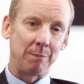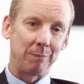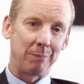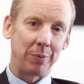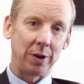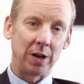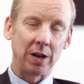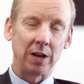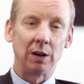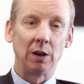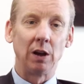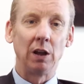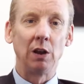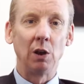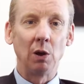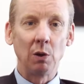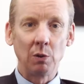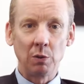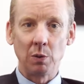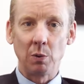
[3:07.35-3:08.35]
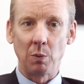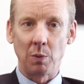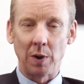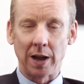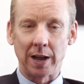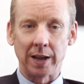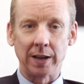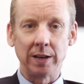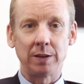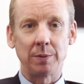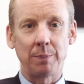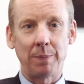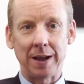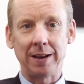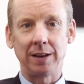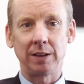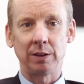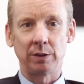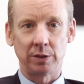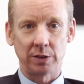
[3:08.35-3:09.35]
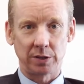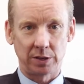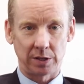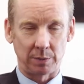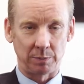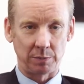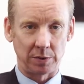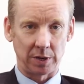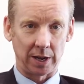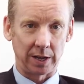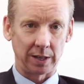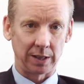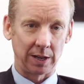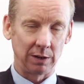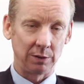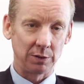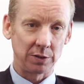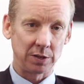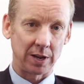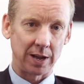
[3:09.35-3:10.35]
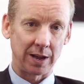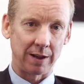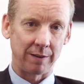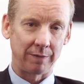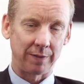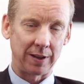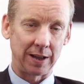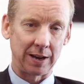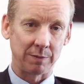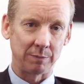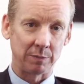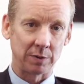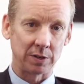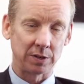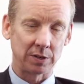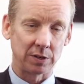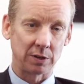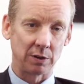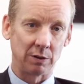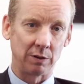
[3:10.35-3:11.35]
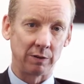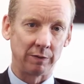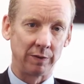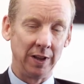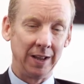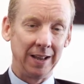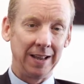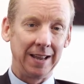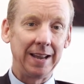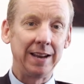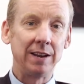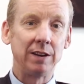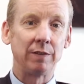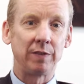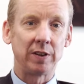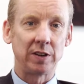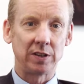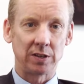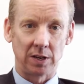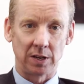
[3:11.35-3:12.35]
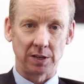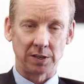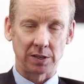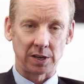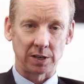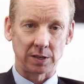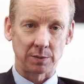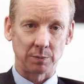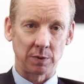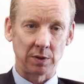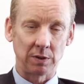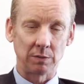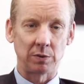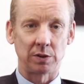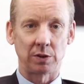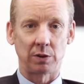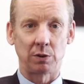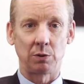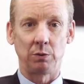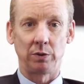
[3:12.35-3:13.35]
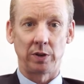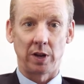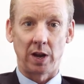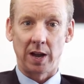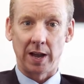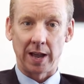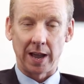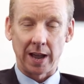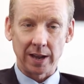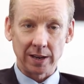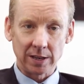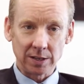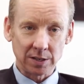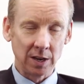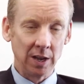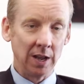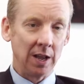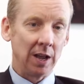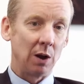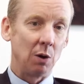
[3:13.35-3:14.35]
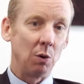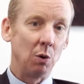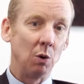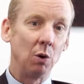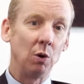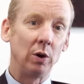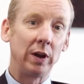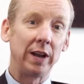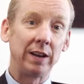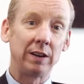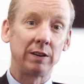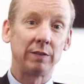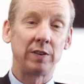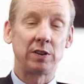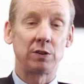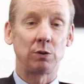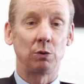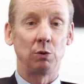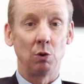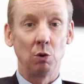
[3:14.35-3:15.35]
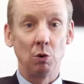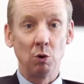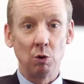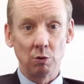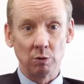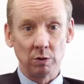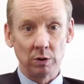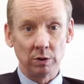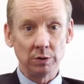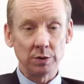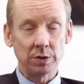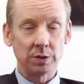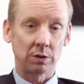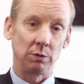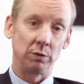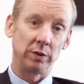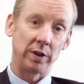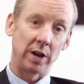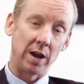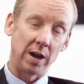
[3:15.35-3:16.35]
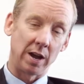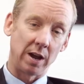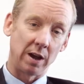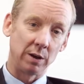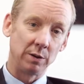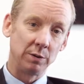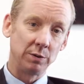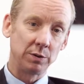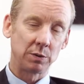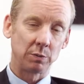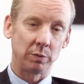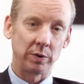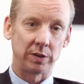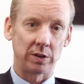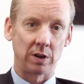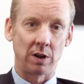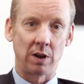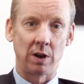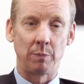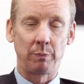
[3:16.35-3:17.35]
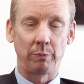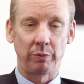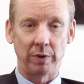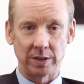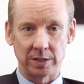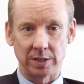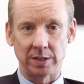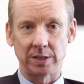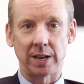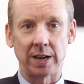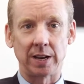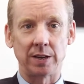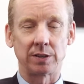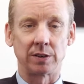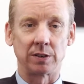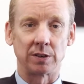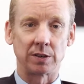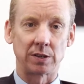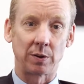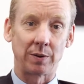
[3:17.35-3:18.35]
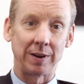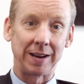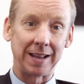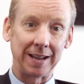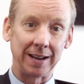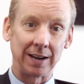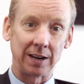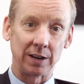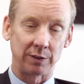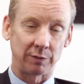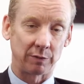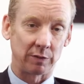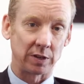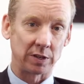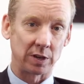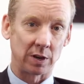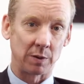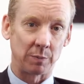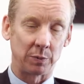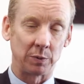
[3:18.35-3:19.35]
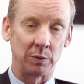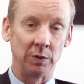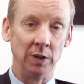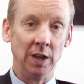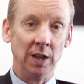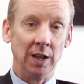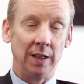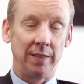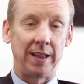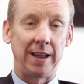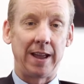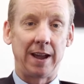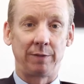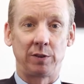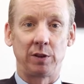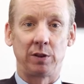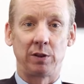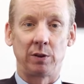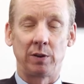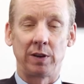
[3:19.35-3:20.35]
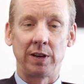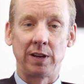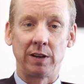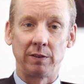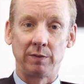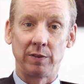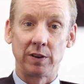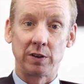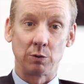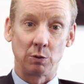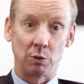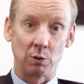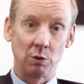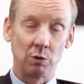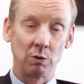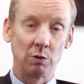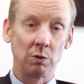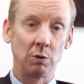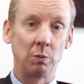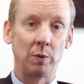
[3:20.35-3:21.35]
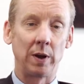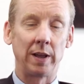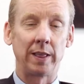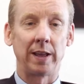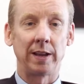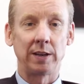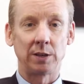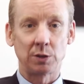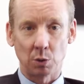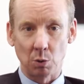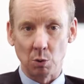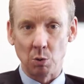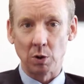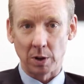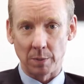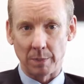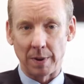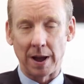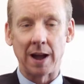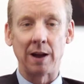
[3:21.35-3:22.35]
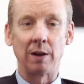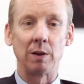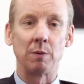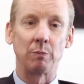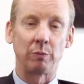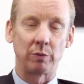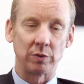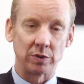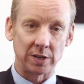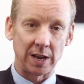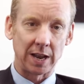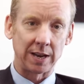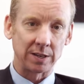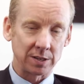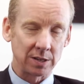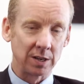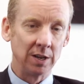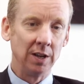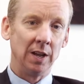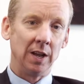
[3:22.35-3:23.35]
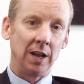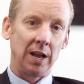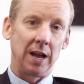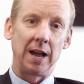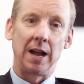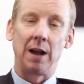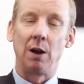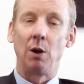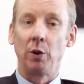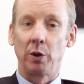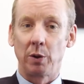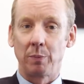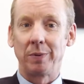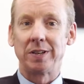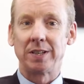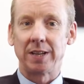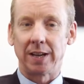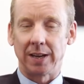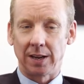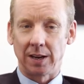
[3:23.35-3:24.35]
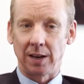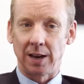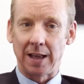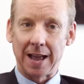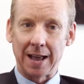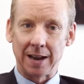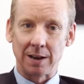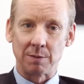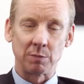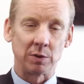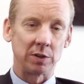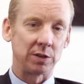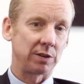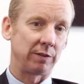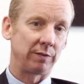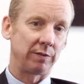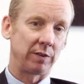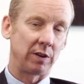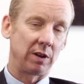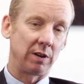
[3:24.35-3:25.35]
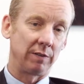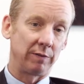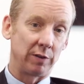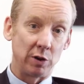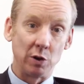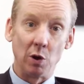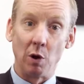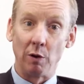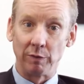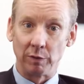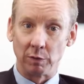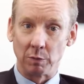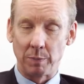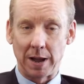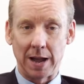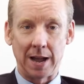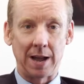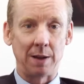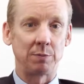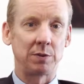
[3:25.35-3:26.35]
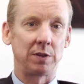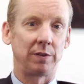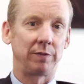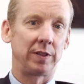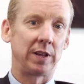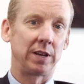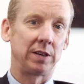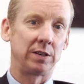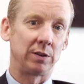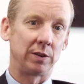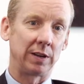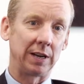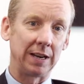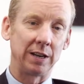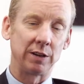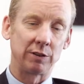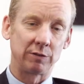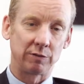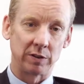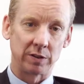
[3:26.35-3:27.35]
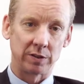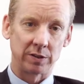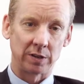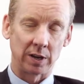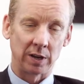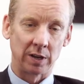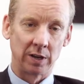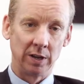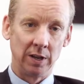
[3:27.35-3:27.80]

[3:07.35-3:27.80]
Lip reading: But along the way, depending on the subject, they'll also have elements of individual assessment, which are called IAs, or individual orals, called IOs, which are presentations. So in English, for example, they have to do an individual oral where they talk about and present on a particular element of a novel, perhaps if they're doing literature.